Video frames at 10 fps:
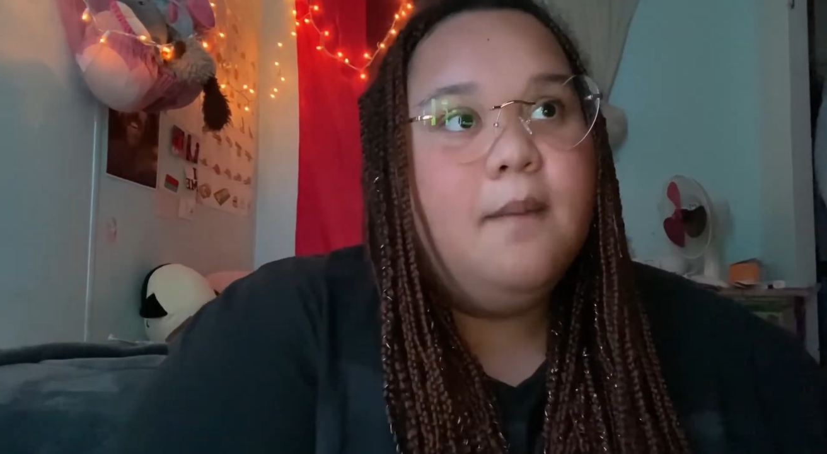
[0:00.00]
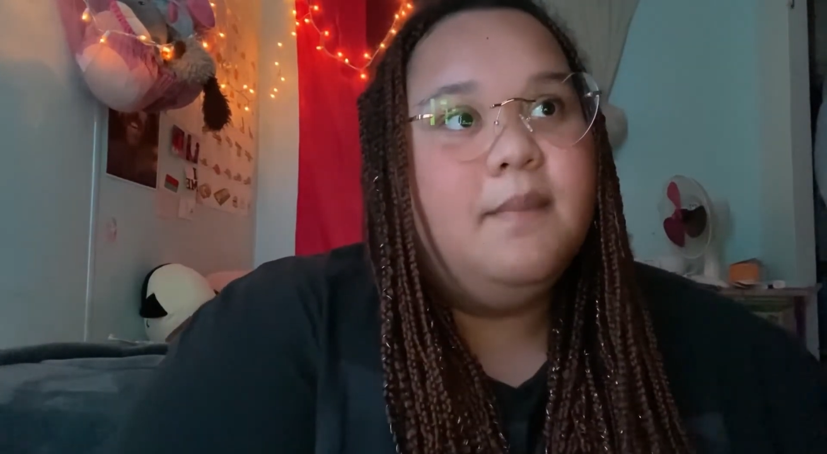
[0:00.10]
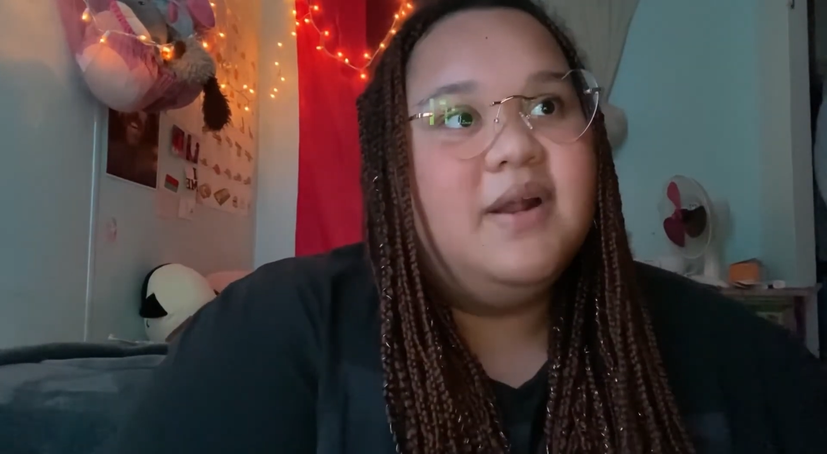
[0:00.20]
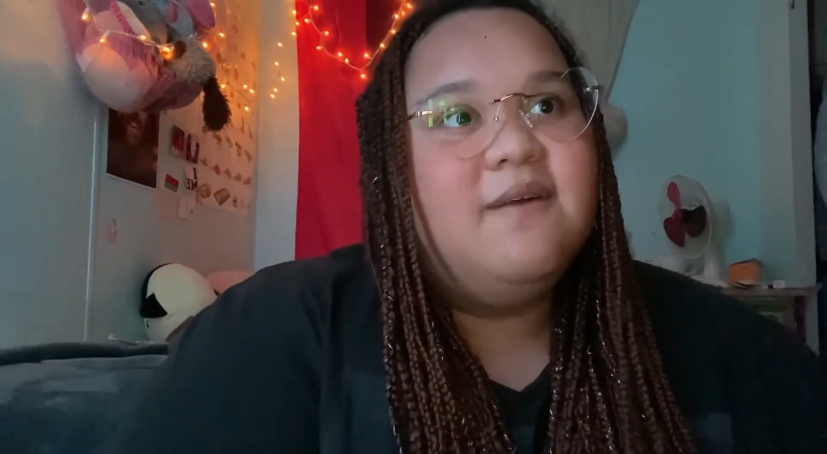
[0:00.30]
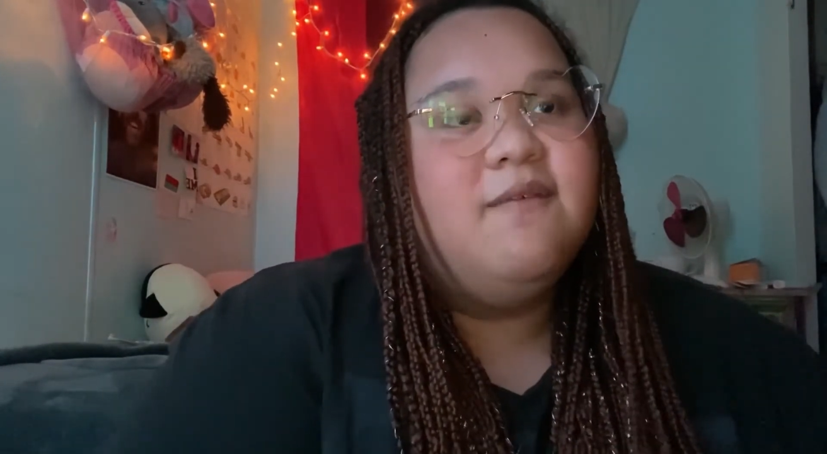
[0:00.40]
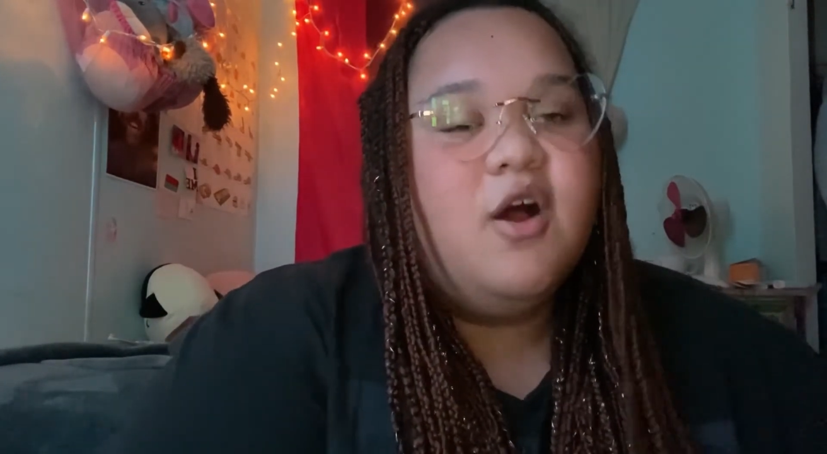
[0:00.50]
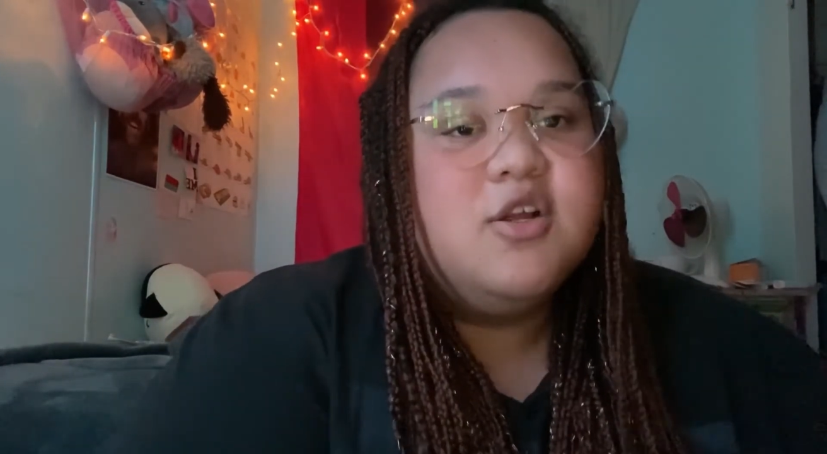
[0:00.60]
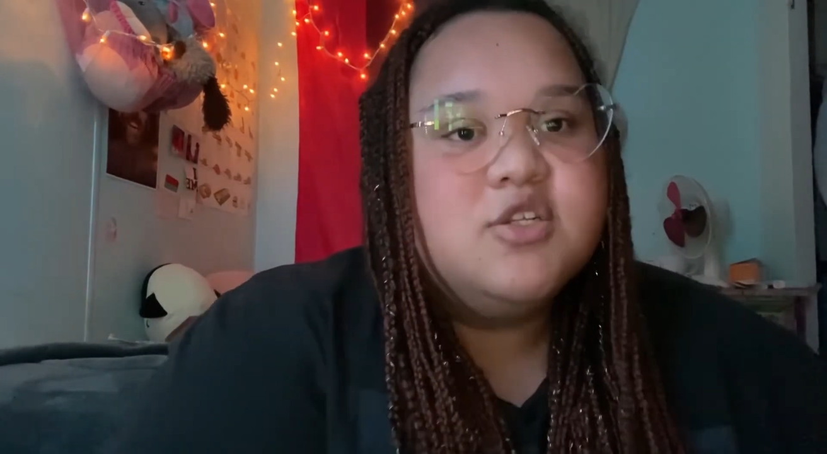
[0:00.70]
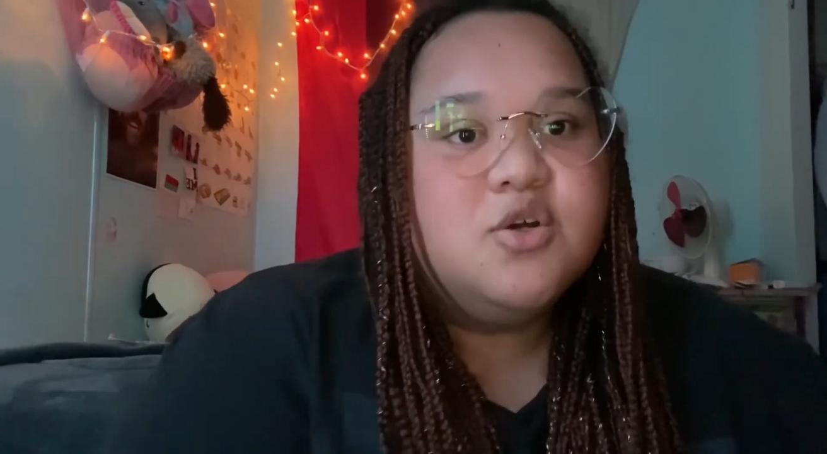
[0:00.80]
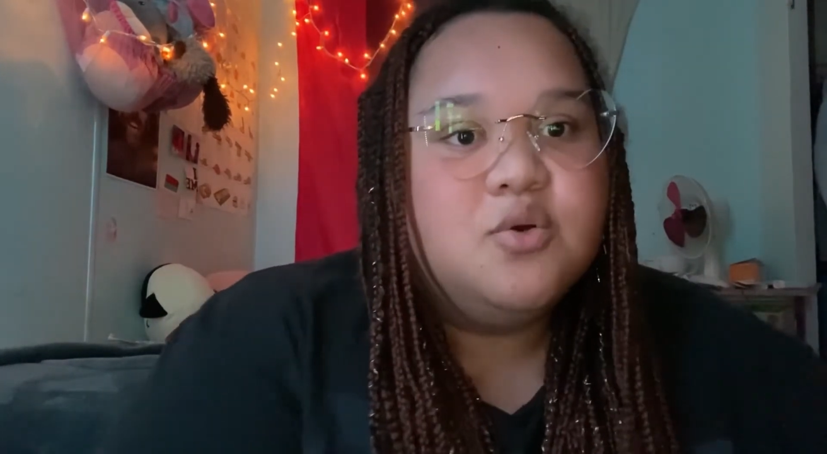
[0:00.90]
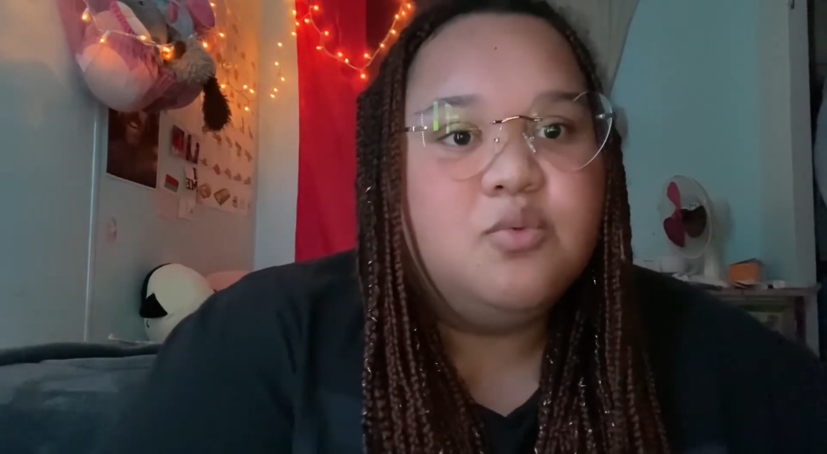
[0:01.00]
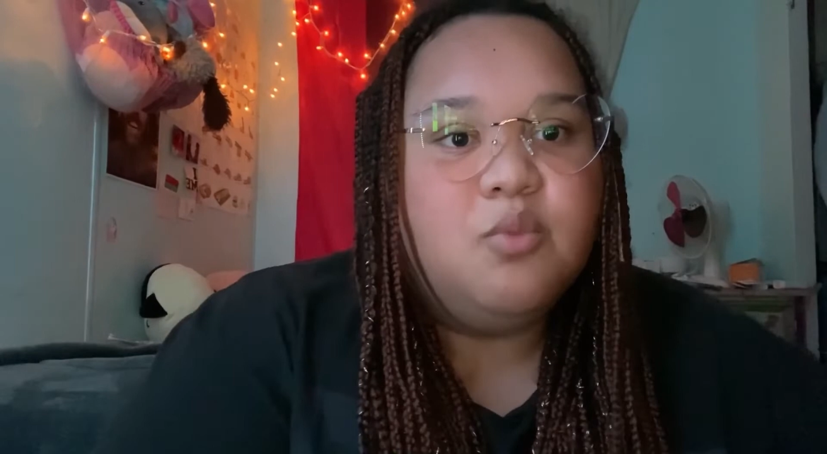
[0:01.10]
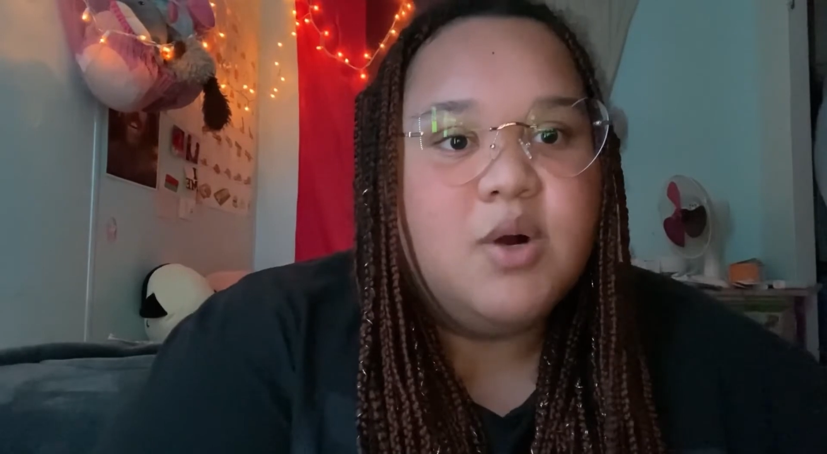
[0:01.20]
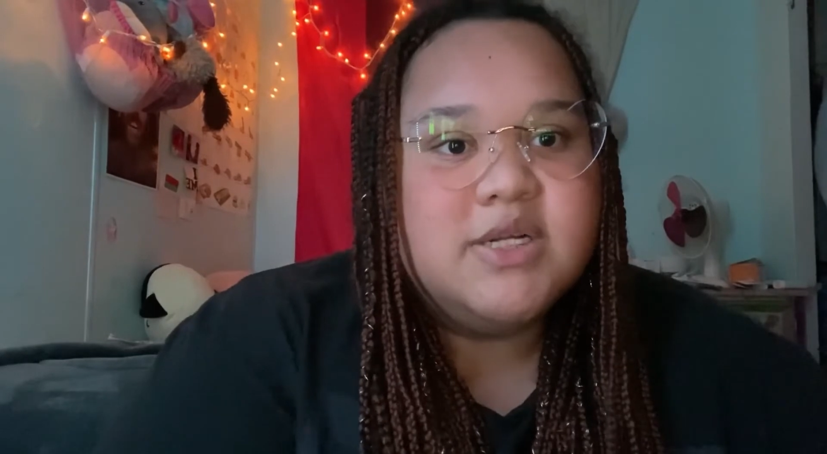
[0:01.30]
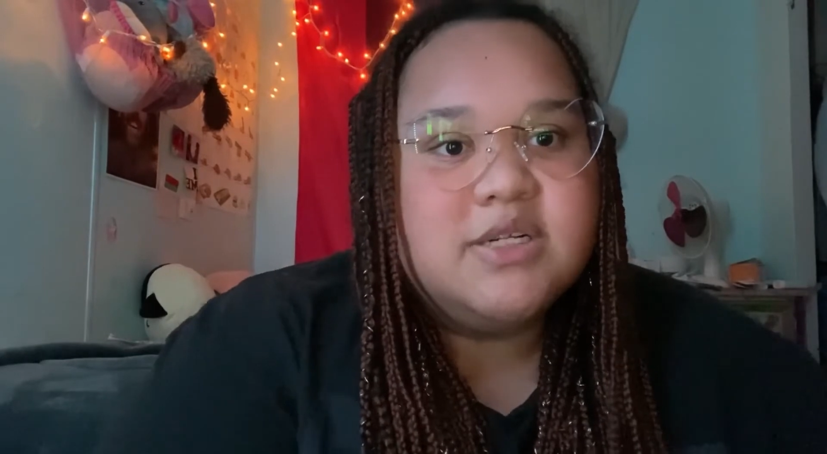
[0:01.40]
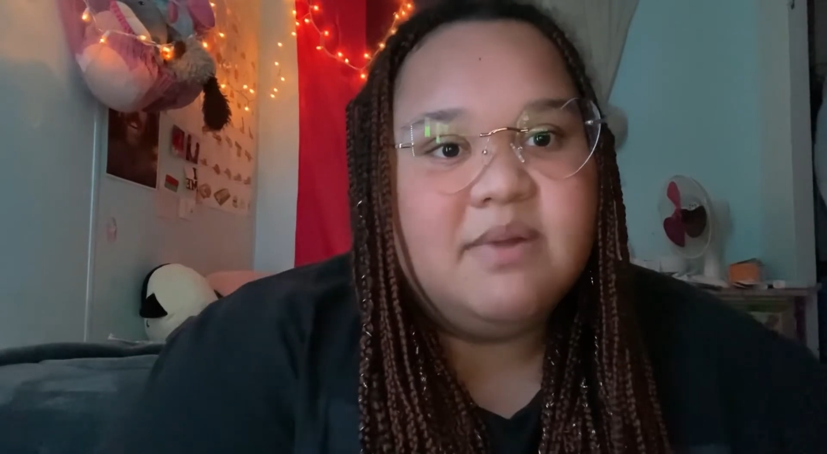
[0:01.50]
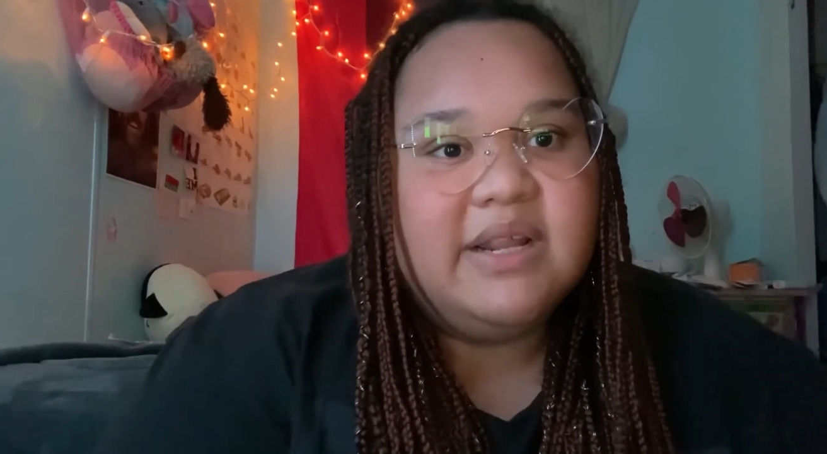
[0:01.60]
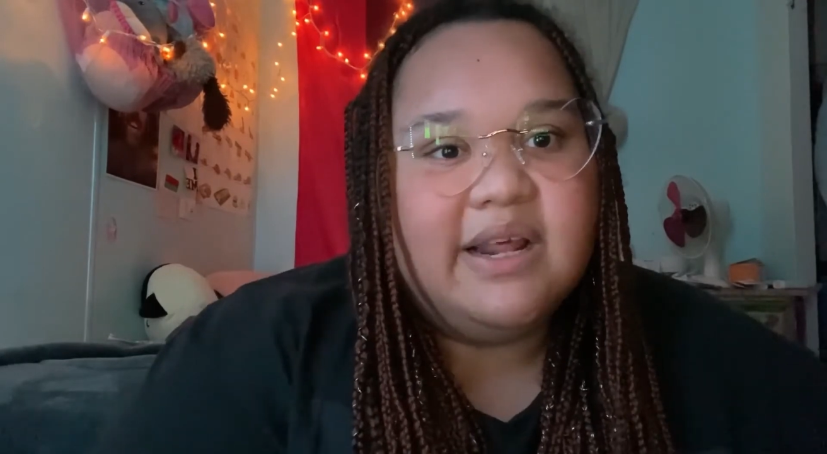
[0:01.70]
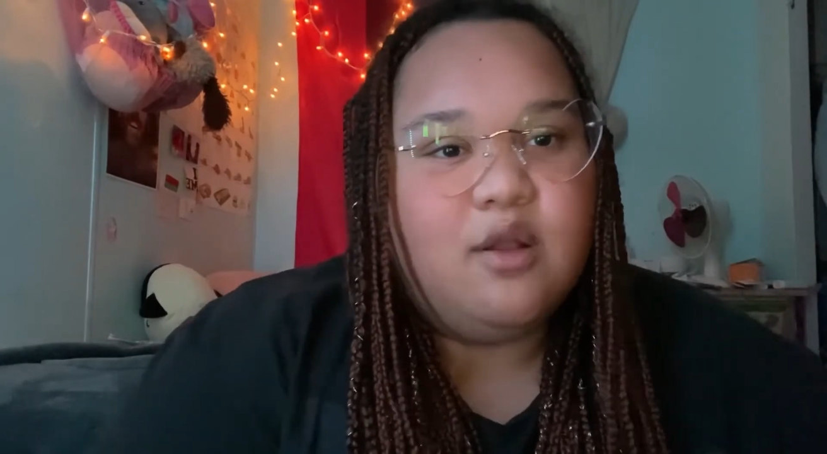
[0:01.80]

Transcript: but I've also wanted to be like a